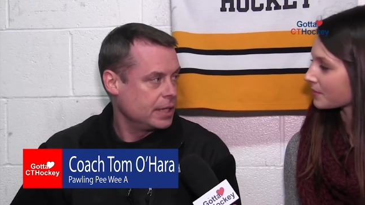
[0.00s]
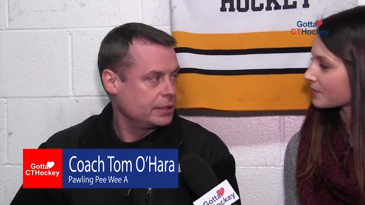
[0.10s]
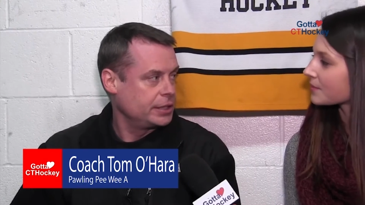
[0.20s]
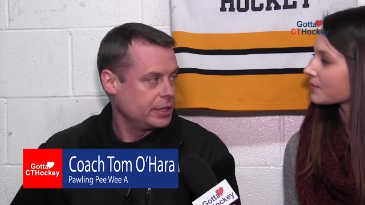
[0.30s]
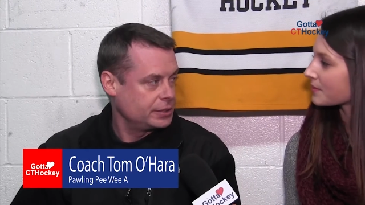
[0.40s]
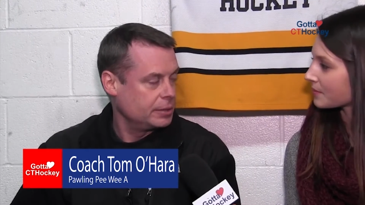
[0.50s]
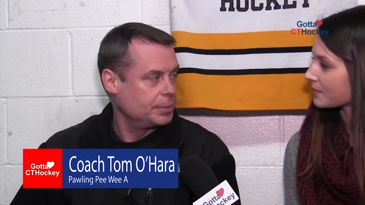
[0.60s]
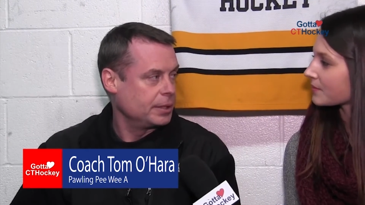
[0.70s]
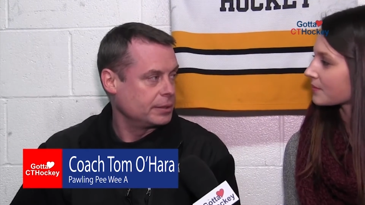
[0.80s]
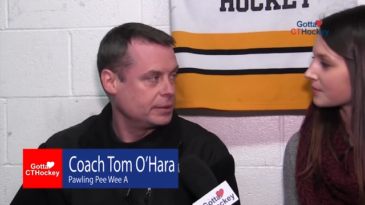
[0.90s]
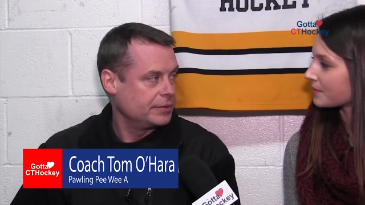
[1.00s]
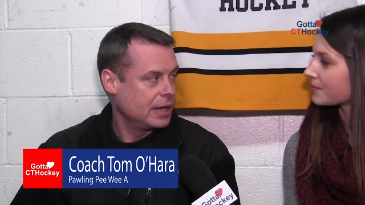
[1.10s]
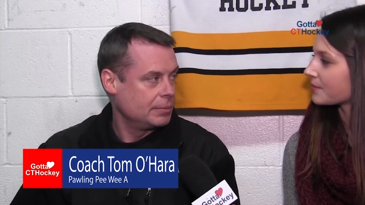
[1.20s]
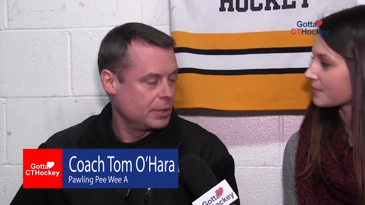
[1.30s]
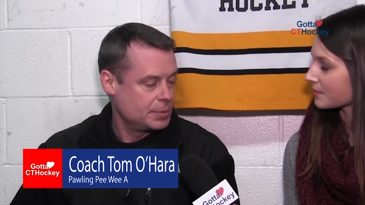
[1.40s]
Speaker 1: not chasing the puck. They've
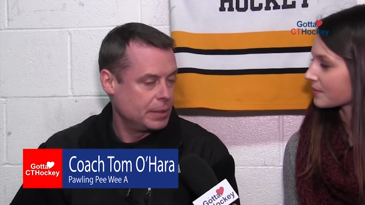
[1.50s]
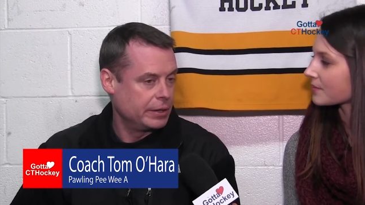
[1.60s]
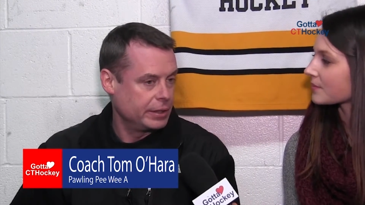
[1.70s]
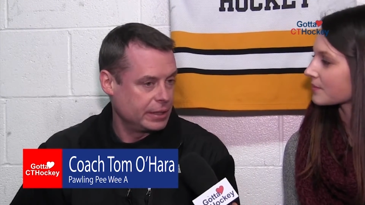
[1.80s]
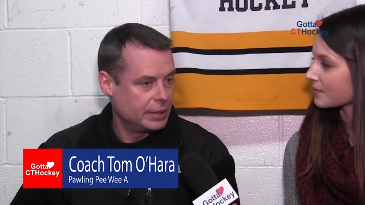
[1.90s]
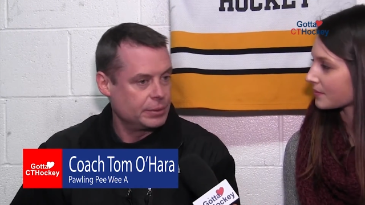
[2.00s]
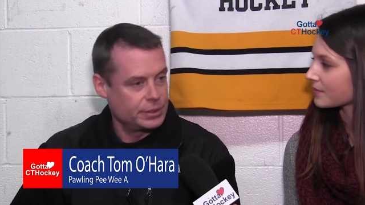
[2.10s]
gotten much better at that,